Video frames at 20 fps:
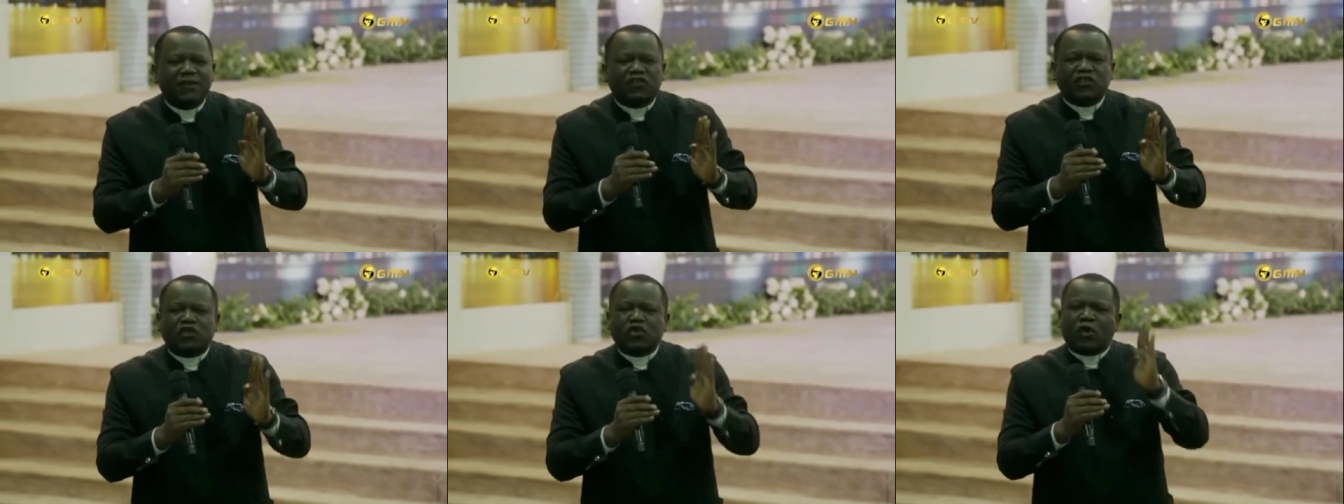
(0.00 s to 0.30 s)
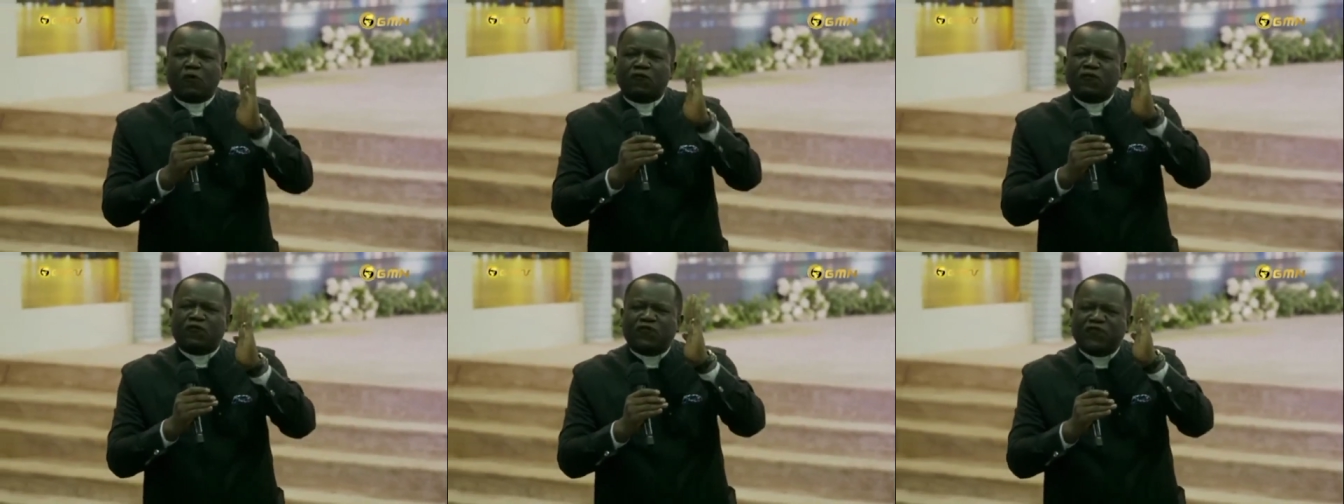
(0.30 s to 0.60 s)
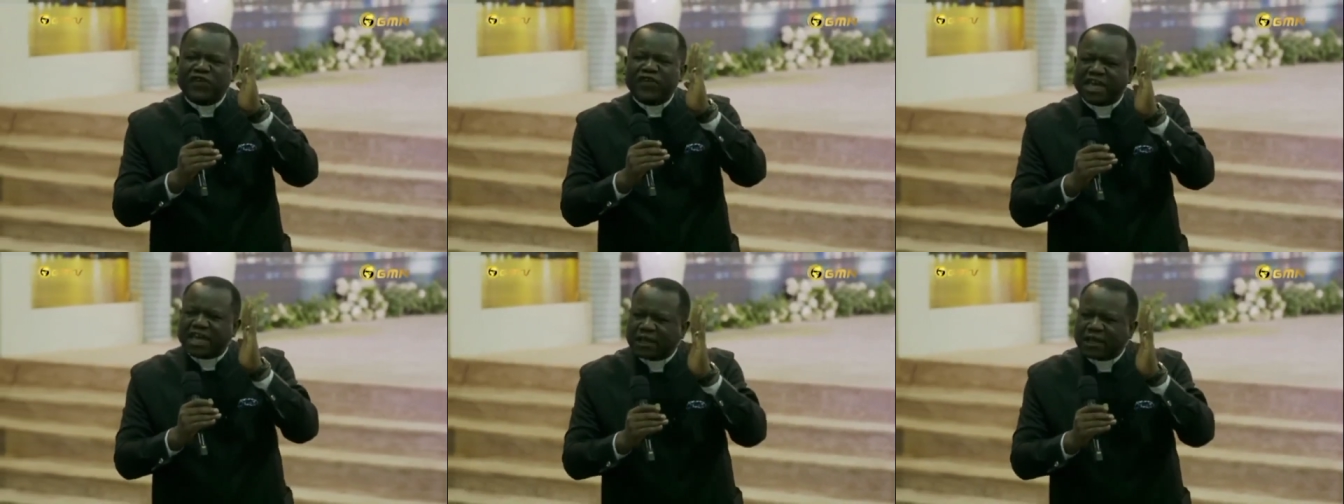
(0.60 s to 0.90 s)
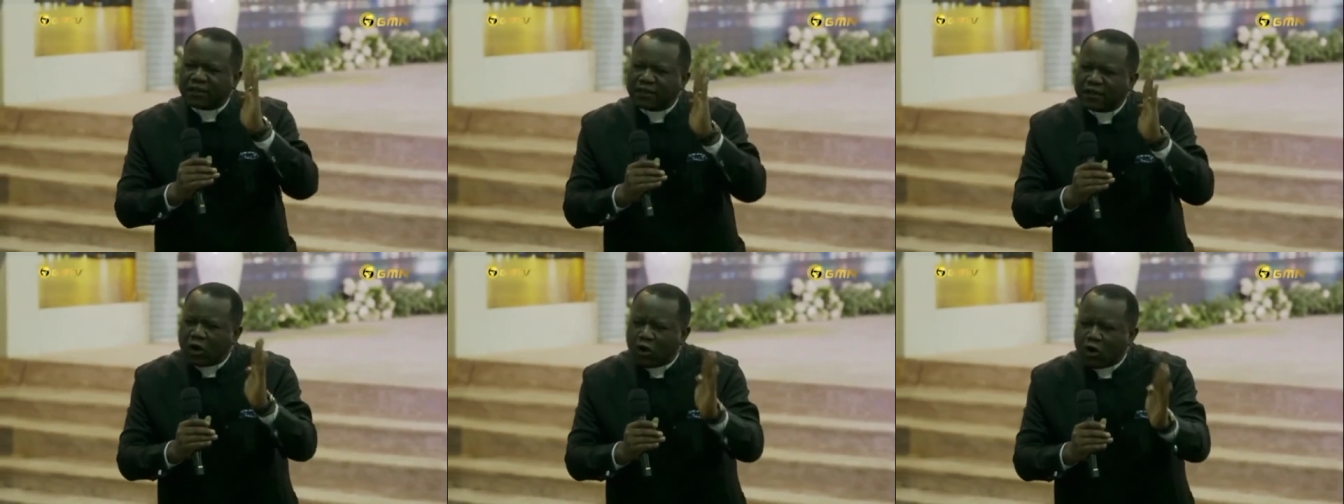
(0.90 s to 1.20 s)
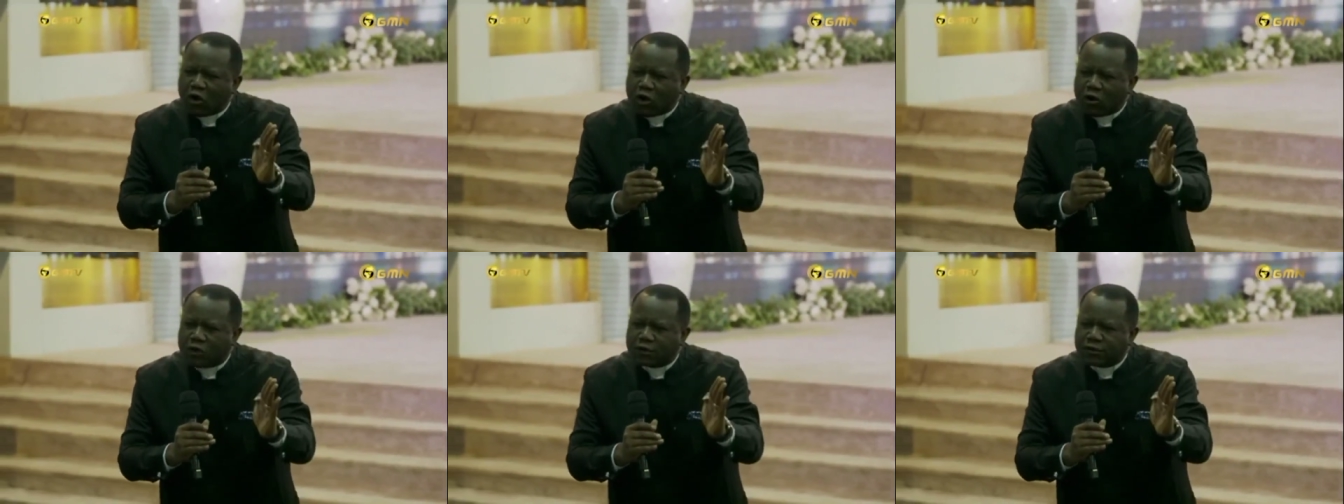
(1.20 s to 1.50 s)
some fixed
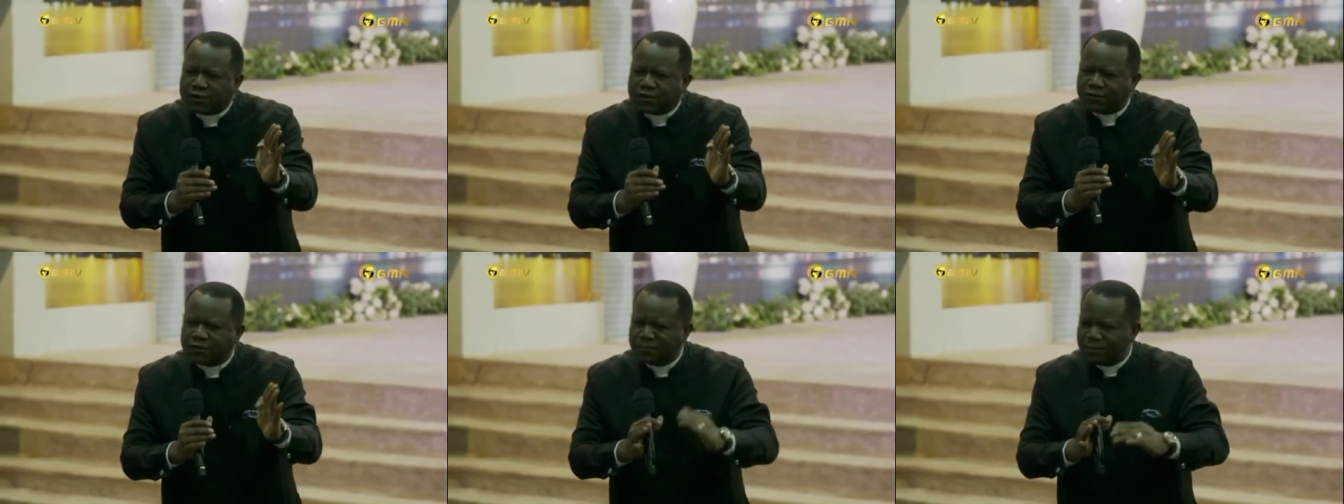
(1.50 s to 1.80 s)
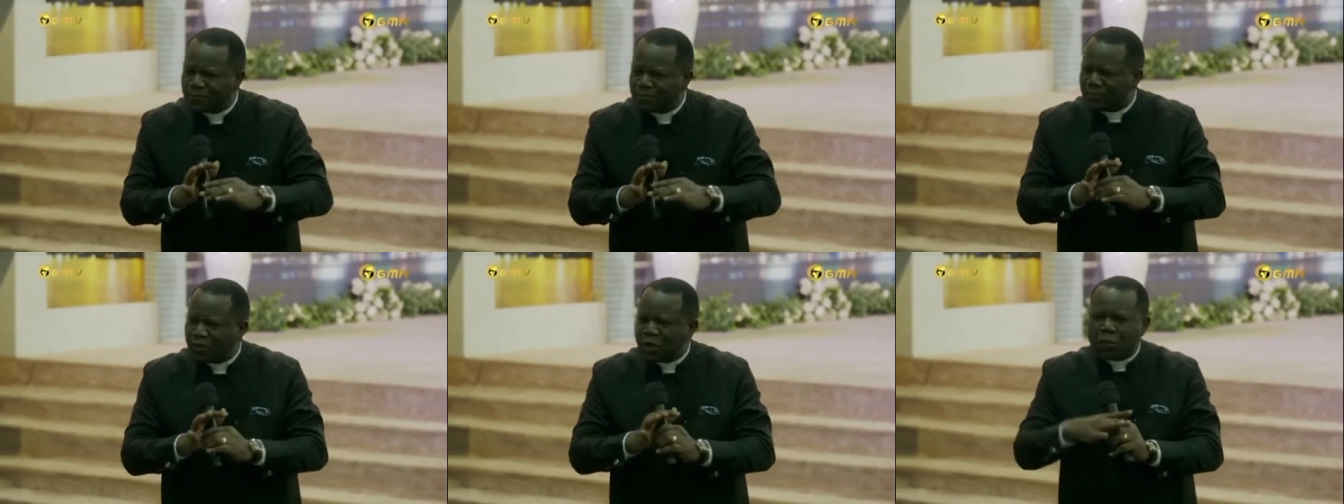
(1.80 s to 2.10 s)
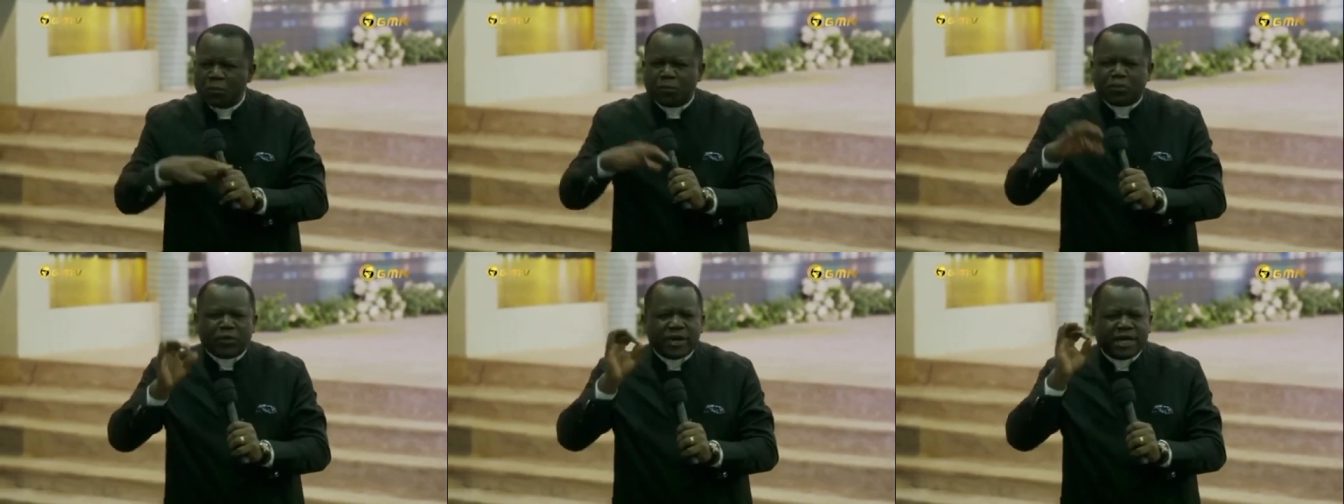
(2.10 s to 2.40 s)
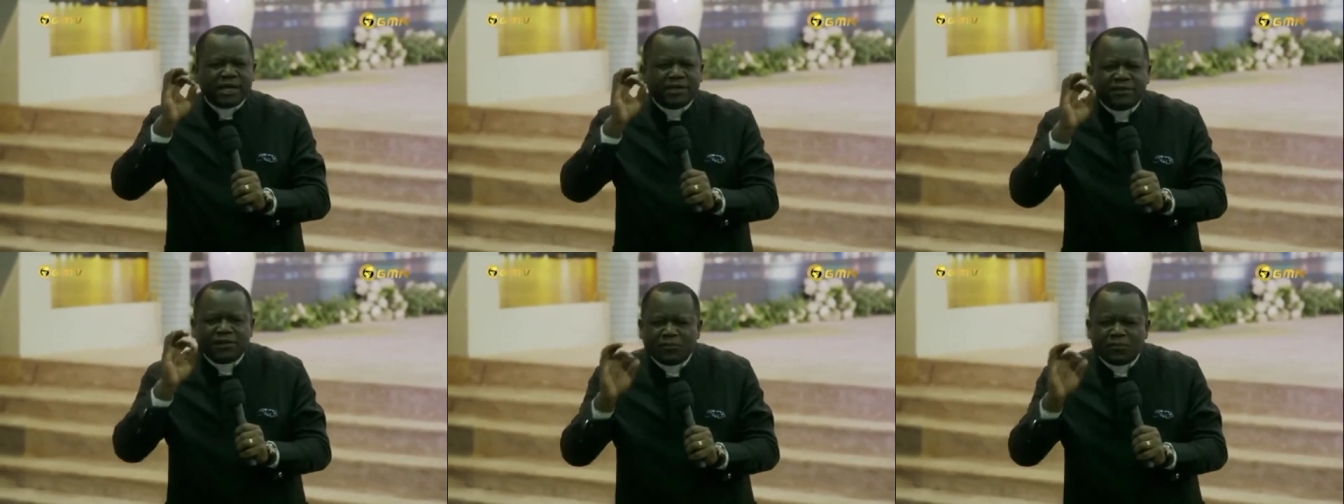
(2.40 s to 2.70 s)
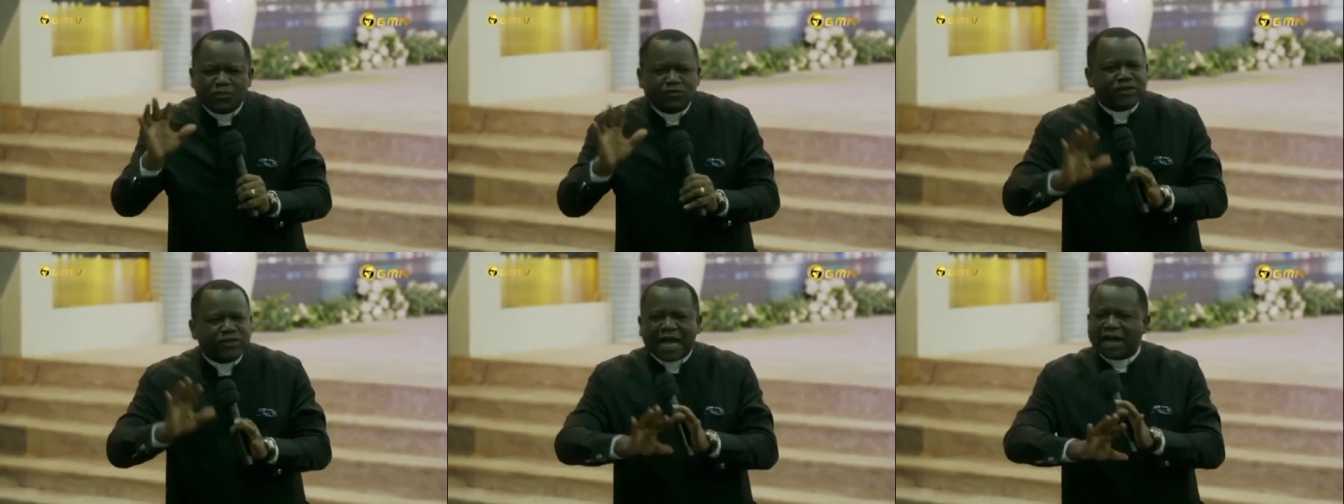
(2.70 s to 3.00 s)
laws,
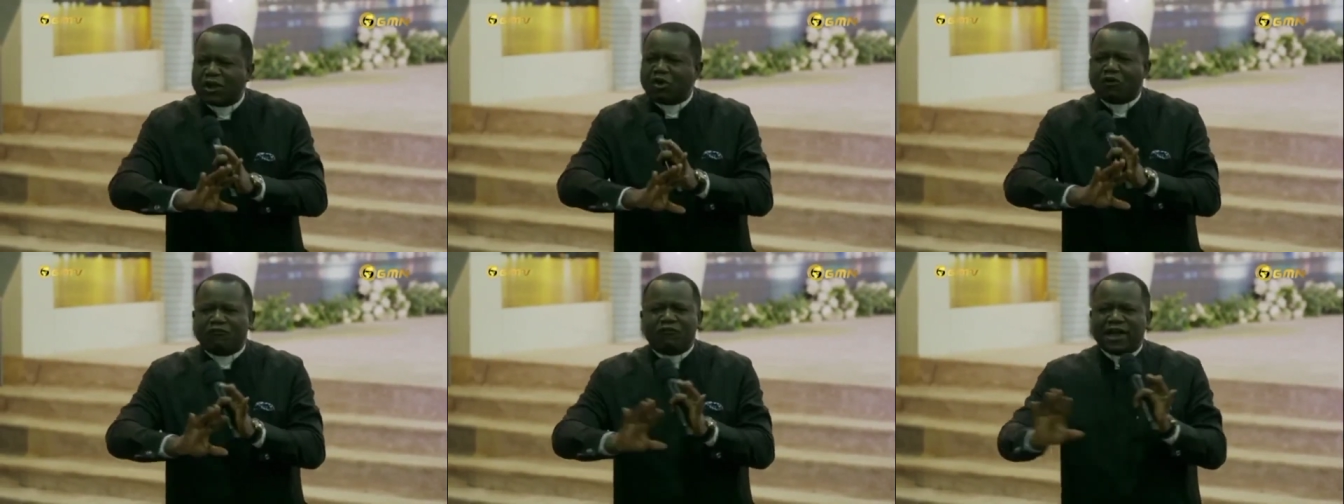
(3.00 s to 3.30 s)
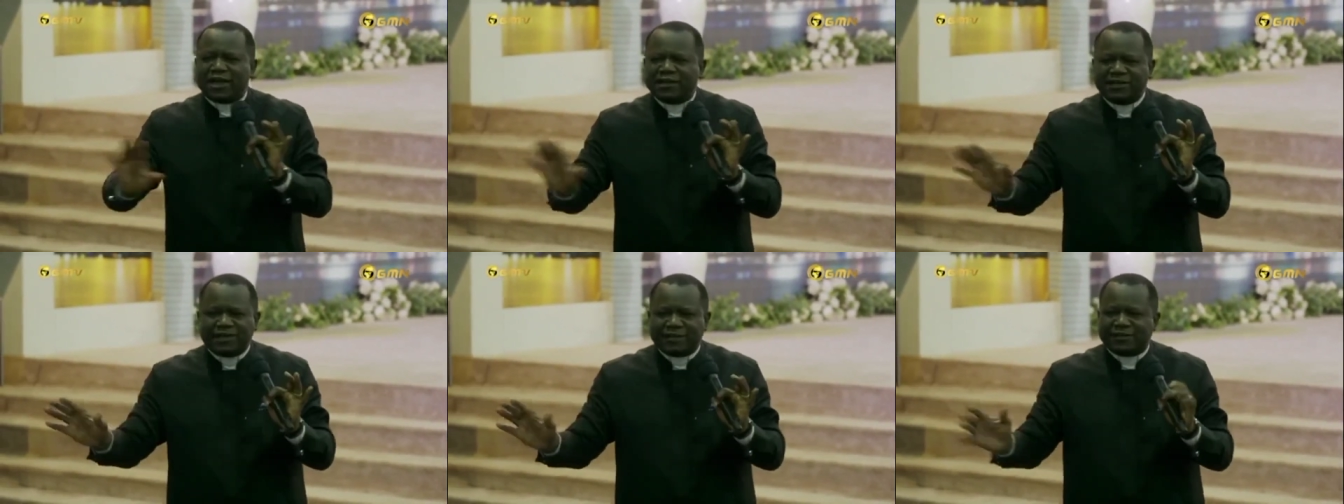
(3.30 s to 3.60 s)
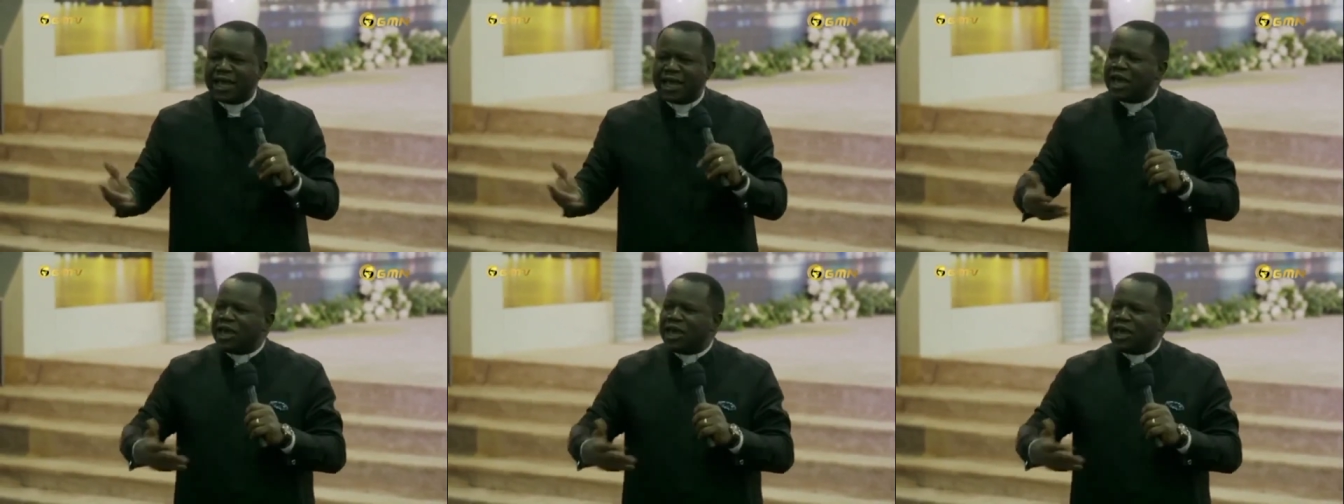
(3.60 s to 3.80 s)
principles that govern this.